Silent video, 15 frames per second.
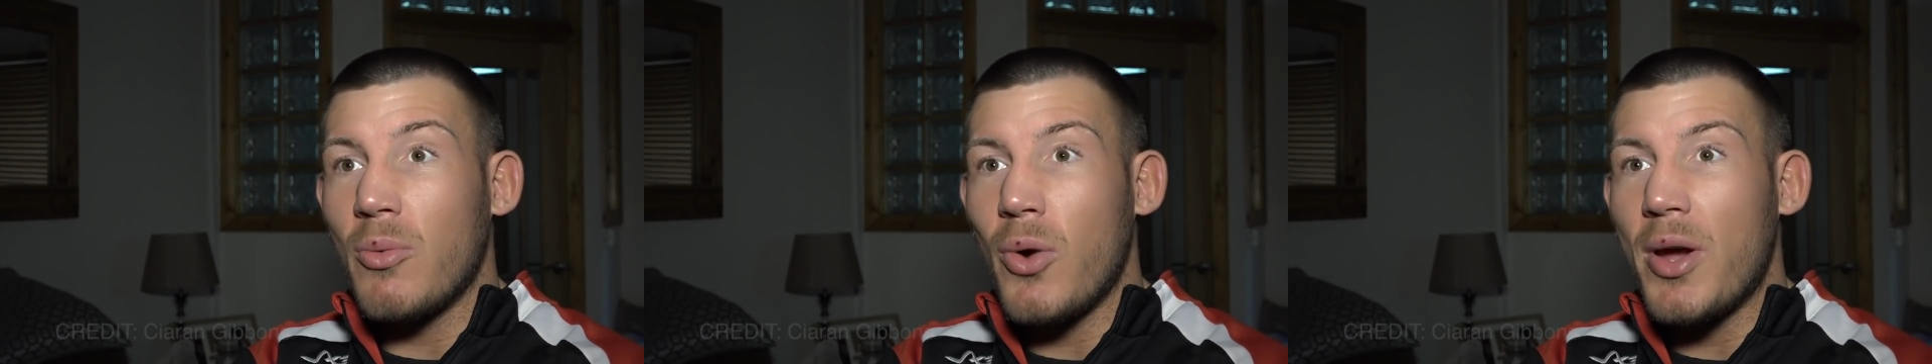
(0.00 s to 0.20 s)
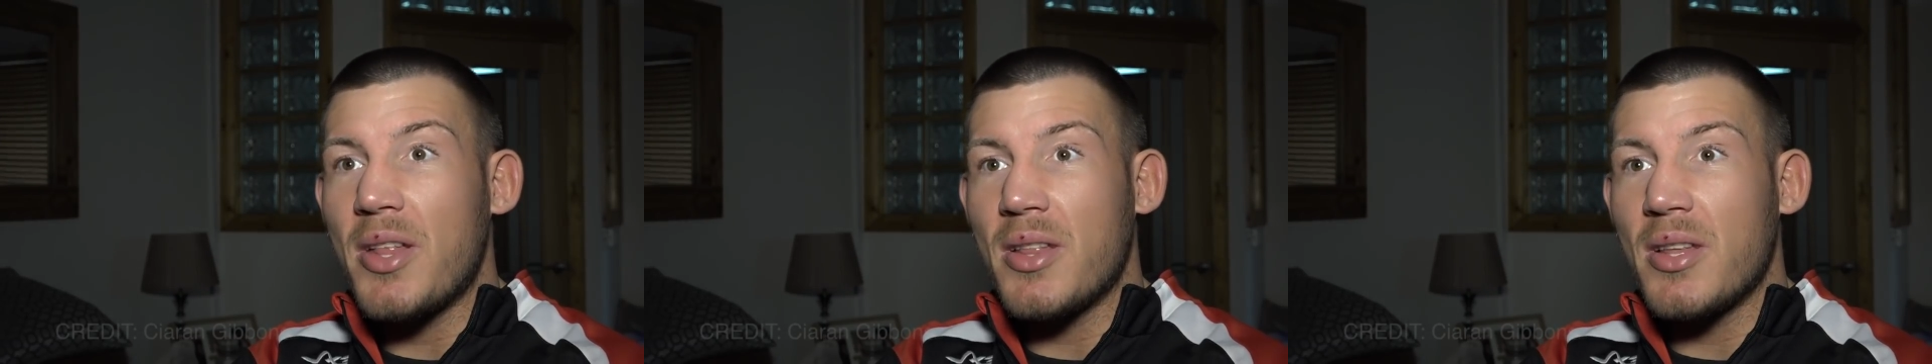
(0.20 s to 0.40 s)

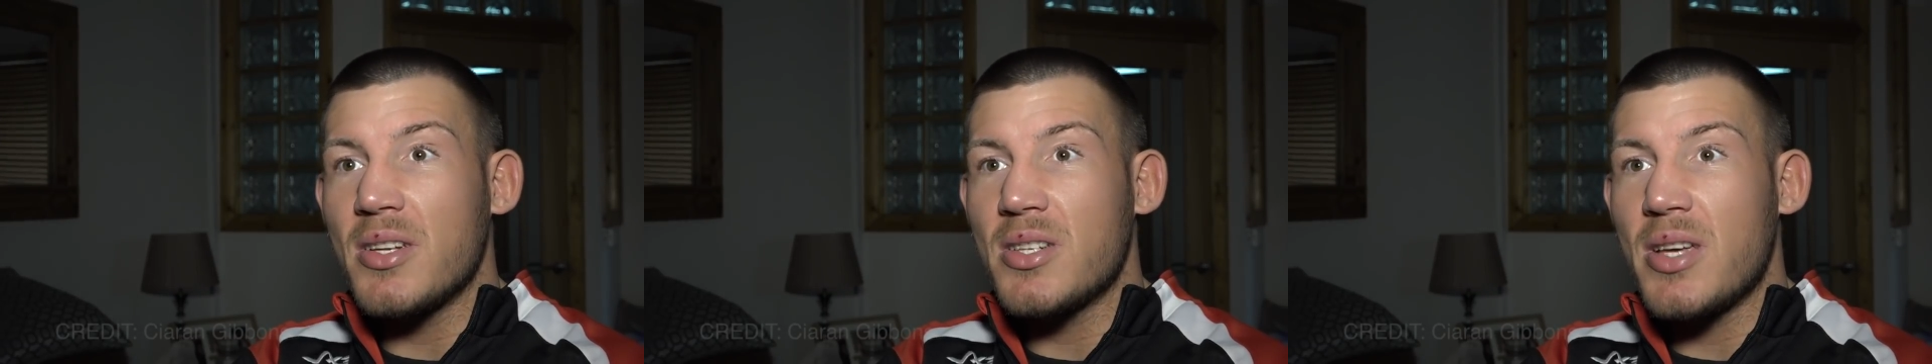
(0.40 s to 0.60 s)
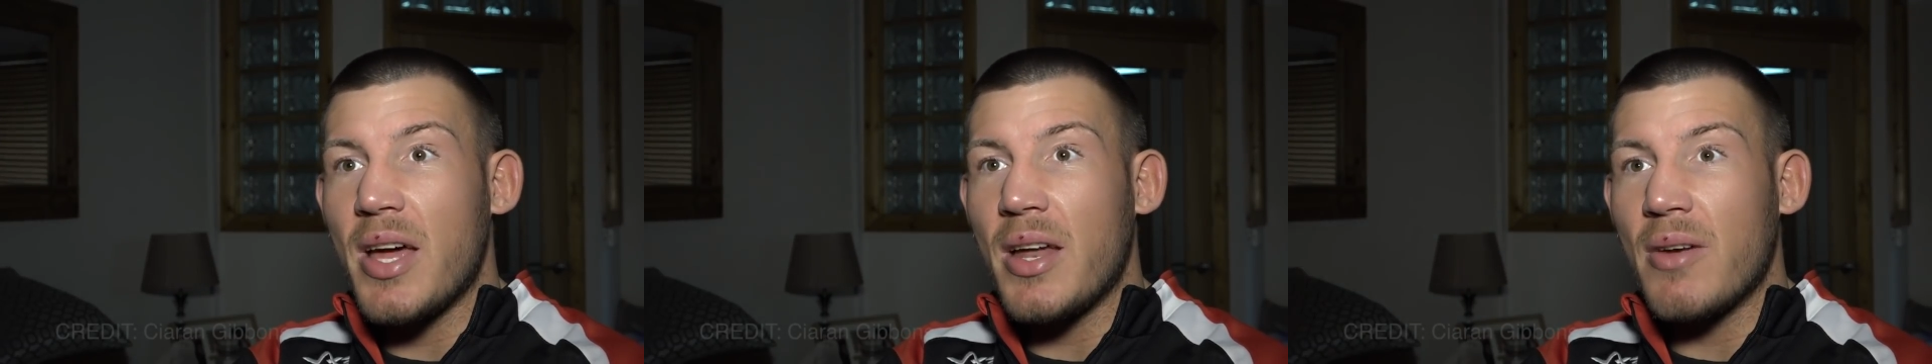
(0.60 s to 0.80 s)
weight
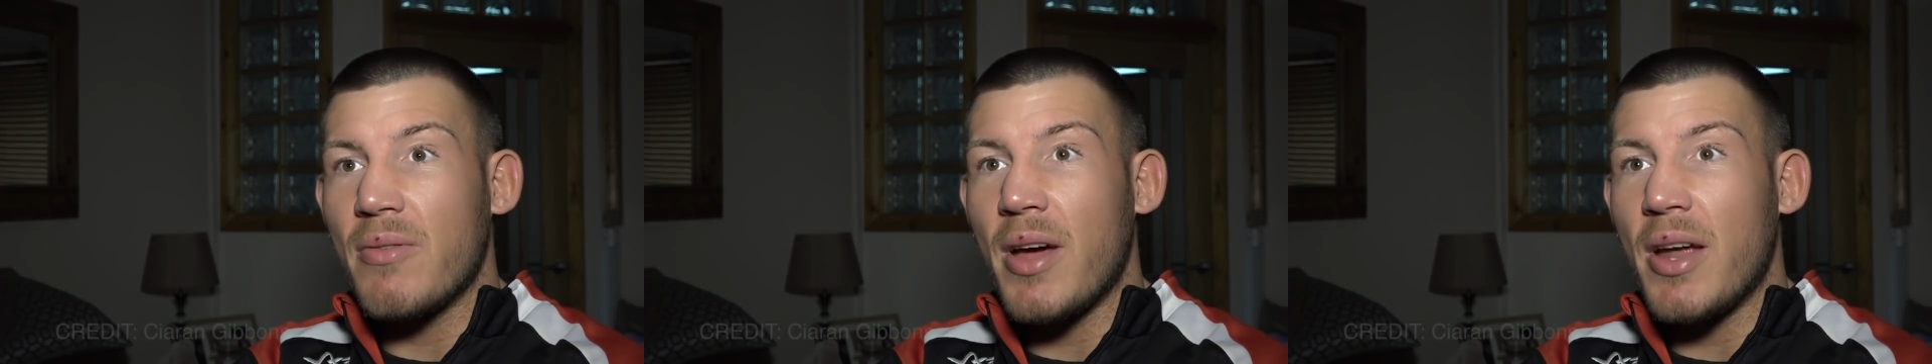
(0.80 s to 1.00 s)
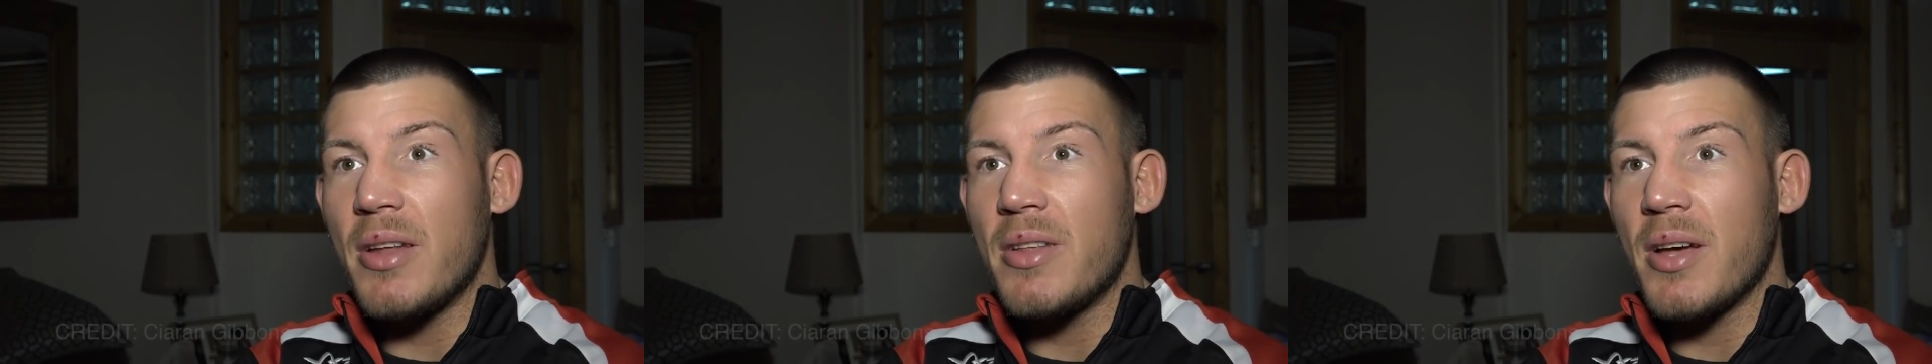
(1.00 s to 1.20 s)
is getting
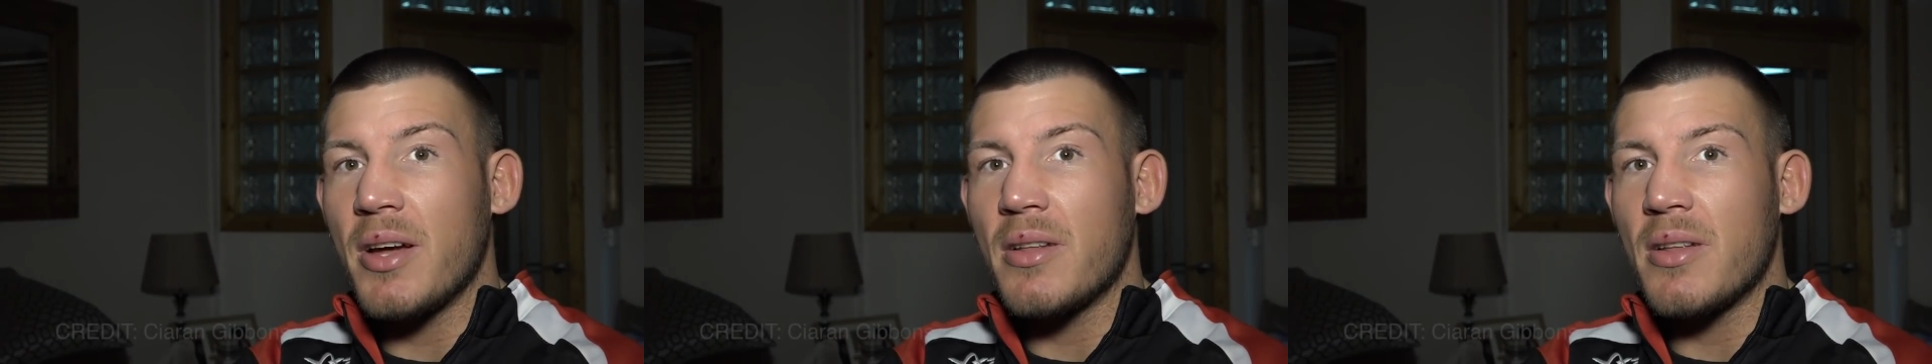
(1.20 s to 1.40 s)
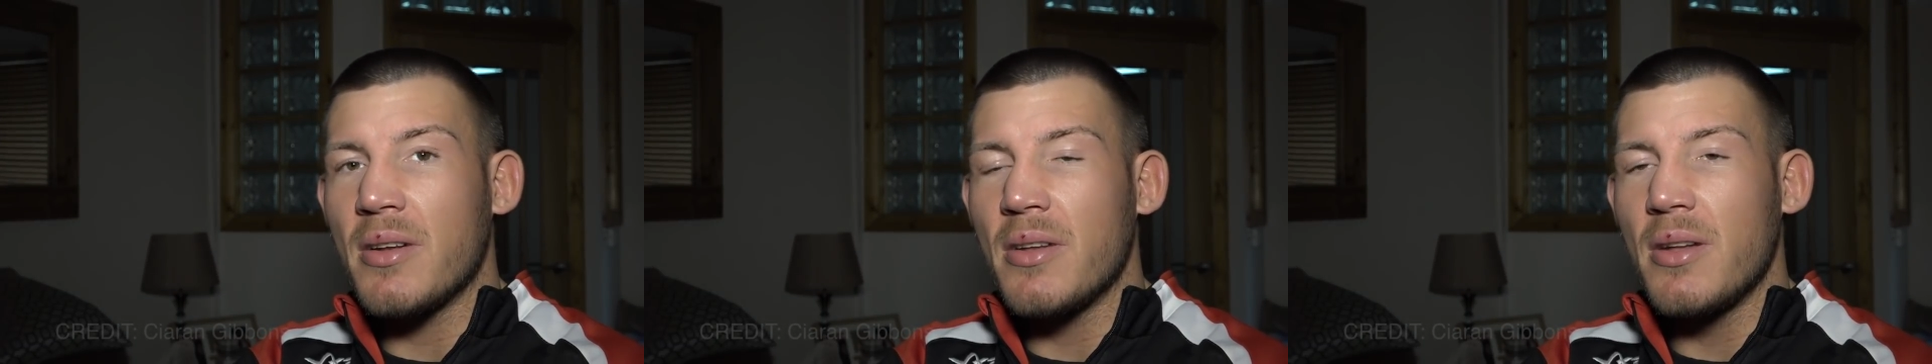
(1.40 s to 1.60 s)
very
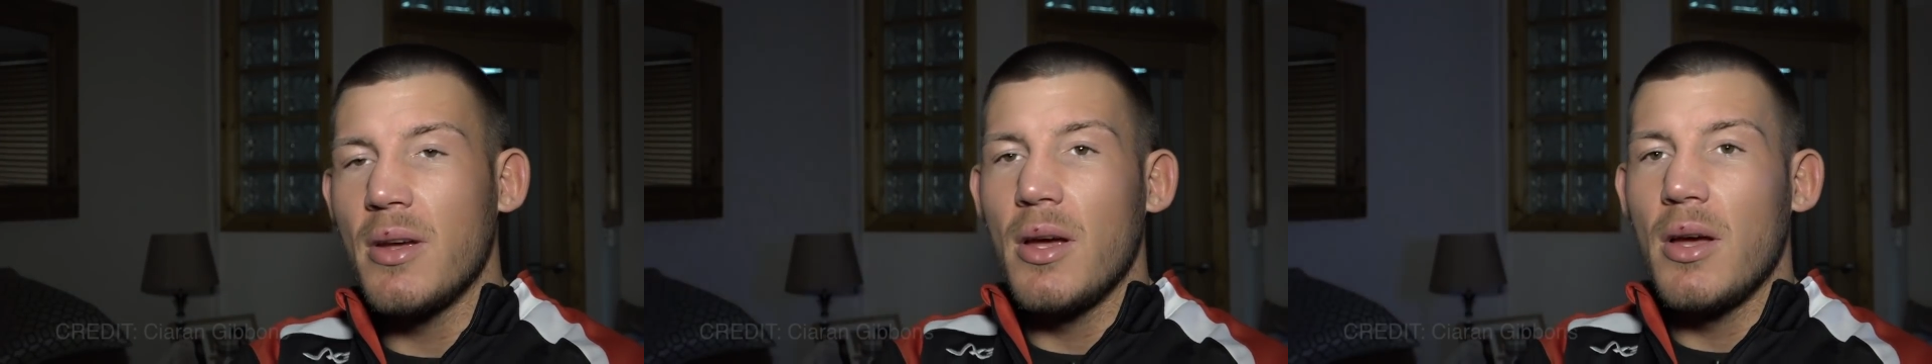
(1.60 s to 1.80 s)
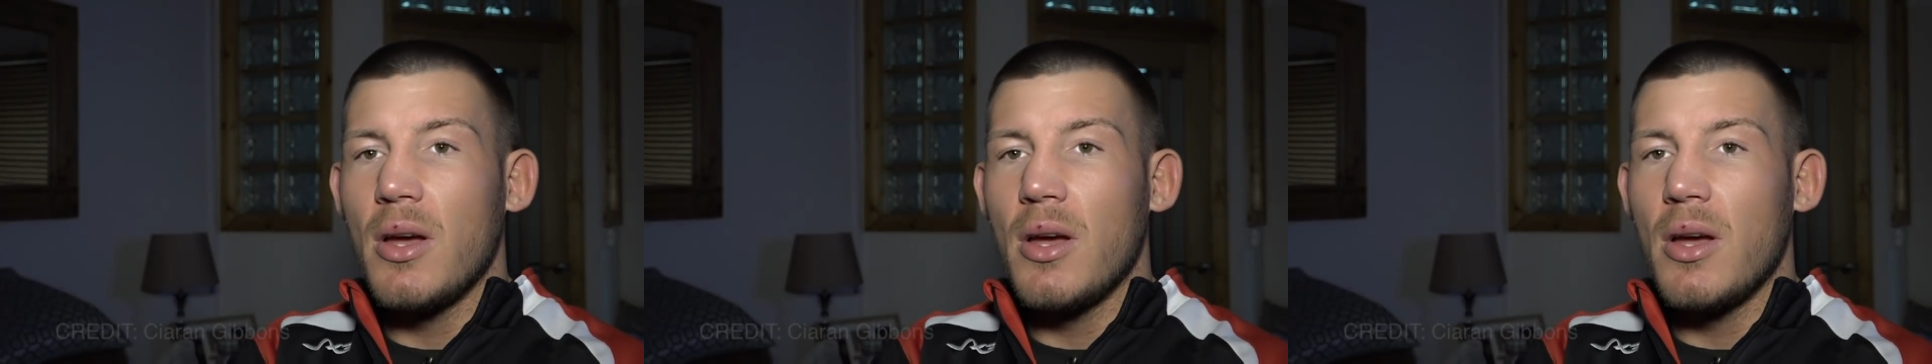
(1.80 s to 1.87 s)
tight, and